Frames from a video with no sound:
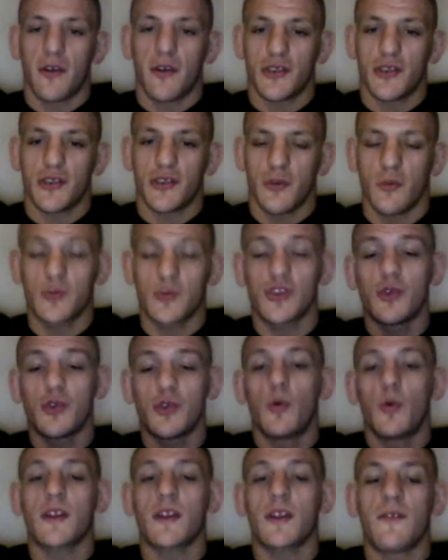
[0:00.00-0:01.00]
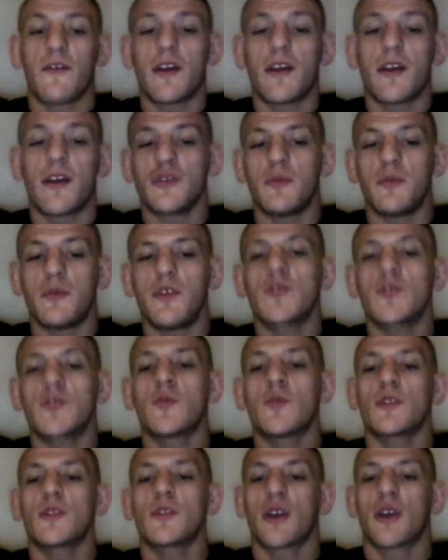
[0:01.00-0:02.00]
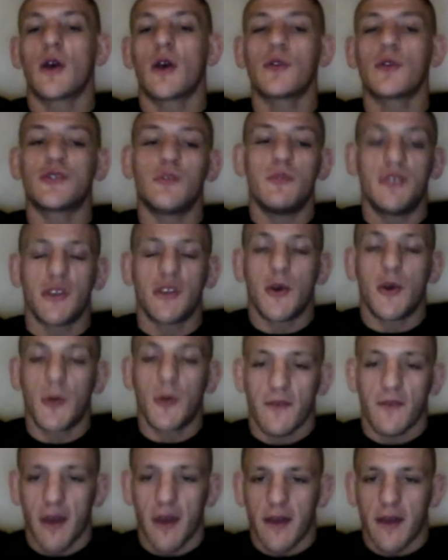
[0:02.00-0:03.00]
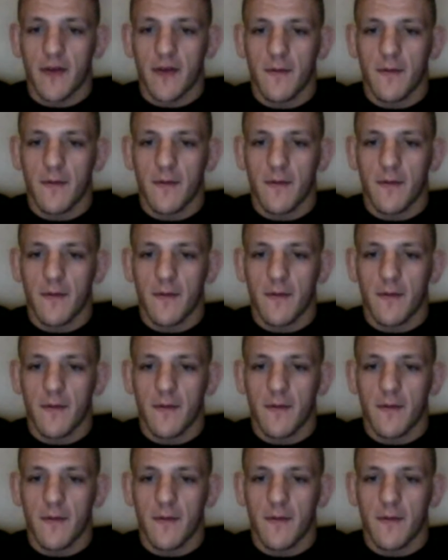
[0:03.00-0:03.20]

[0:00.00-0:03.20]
should be doing, and what the coach should be showing the fighter.